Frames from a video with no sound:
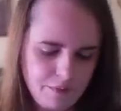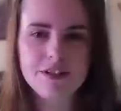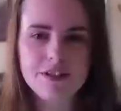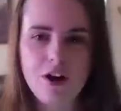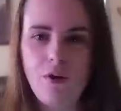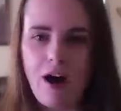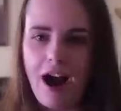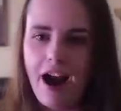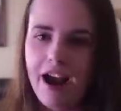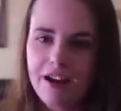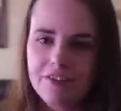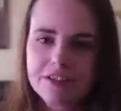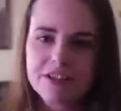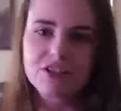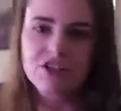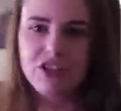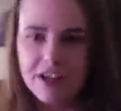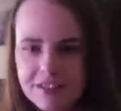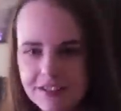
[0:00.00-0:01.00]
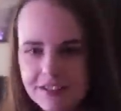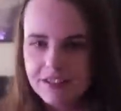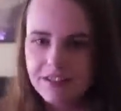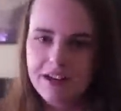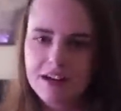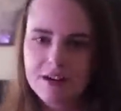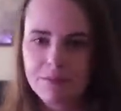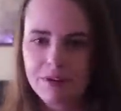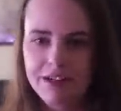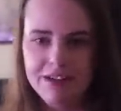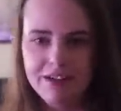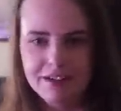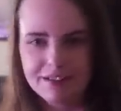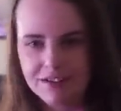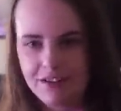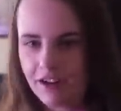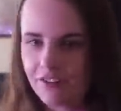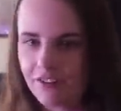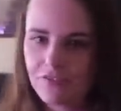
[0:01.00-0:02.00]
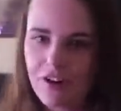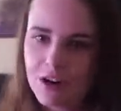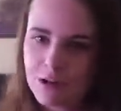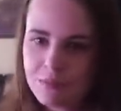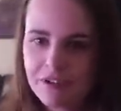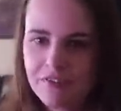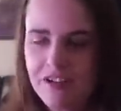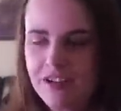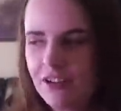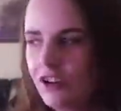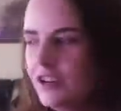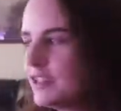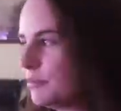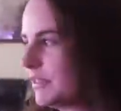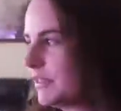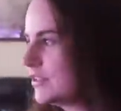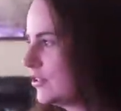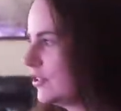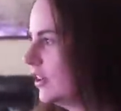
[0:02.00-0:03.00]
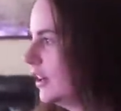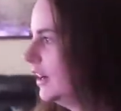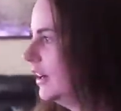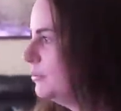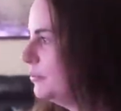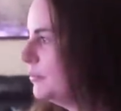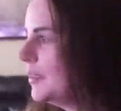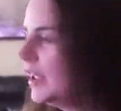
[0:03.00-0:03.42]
So I have suggested to him, and he has not confirmed if he agrees with this or not,